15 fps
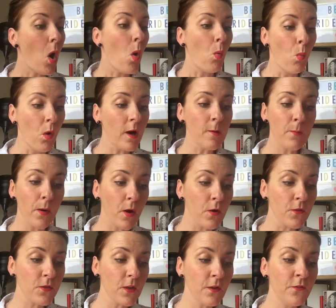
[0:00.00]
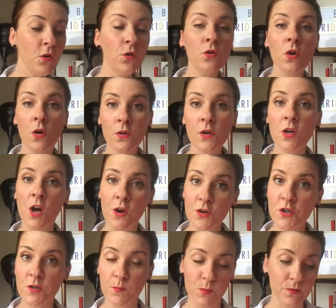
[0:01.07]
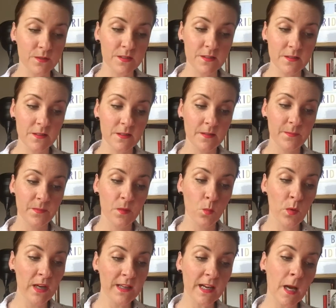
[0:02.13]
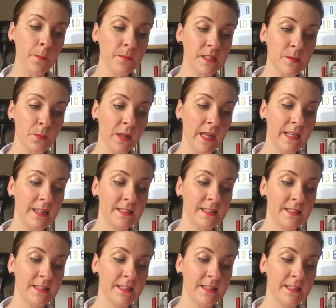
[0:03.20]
What are both of your non-negotiables? When it comes to planning